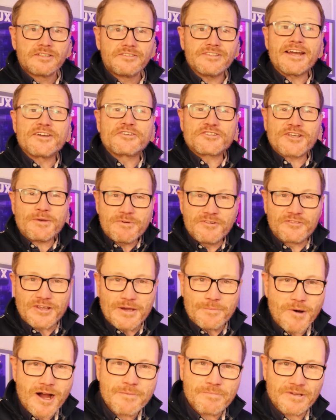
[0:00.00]
Now, some of
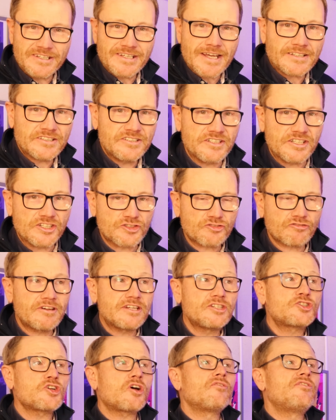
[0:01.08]
you might be yelling at your
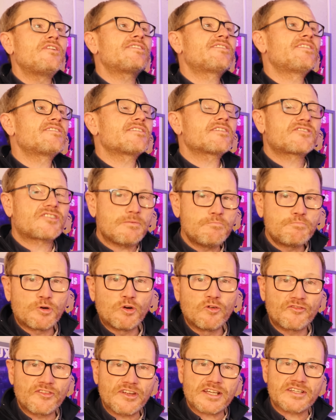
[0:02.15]
screen, John, this is a
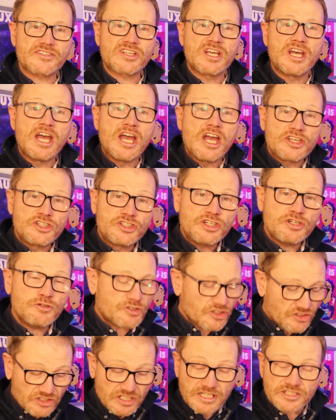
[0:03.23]
simple fix. You
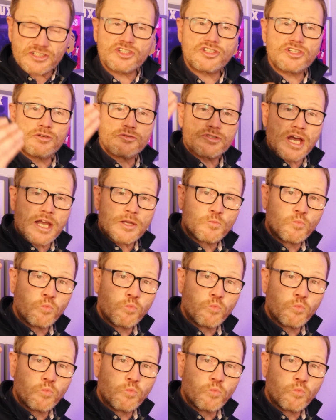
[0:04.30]
just need to use a